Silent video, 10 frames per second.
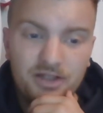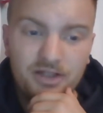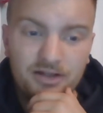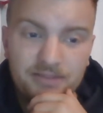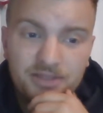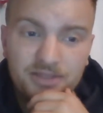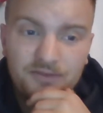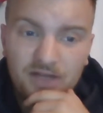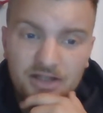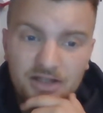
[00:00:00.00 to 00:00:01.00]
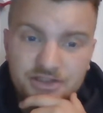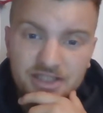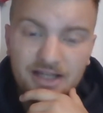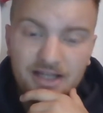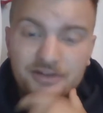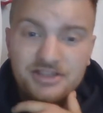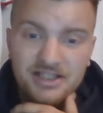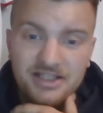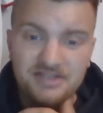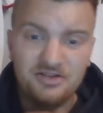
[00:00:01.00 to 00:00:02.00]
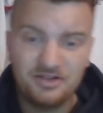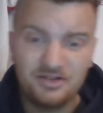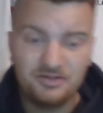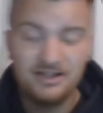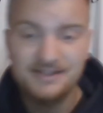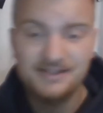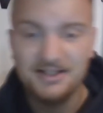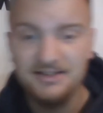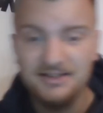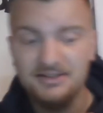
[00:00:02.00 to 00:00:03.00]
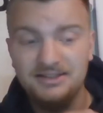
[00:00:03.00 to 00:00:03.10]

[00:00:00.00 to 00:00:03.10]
He played for Elche. Elche is not a great side in La Liga.